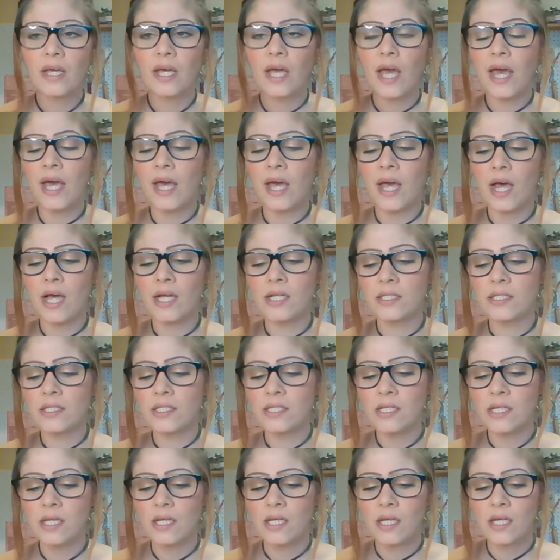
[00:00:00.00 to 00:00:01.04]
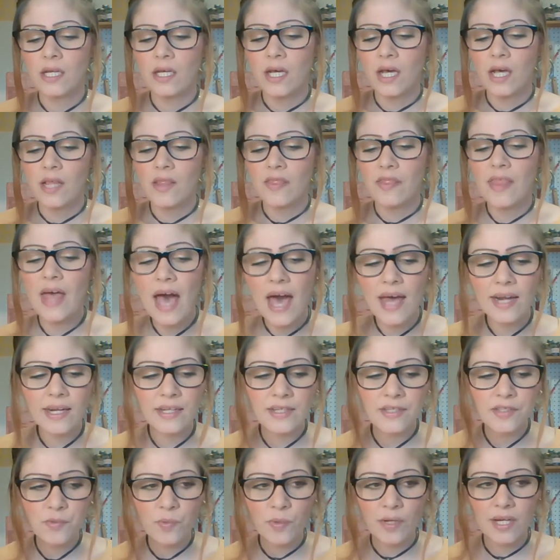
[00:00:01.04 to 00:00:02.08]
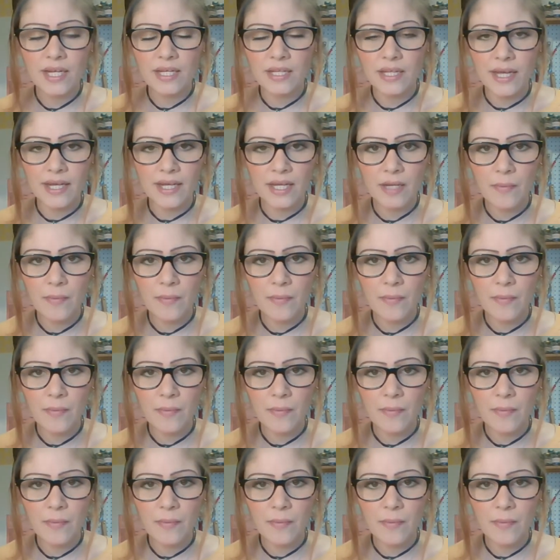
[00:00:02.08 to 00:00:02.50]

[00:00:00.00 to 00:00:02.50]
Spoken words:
And that is what I like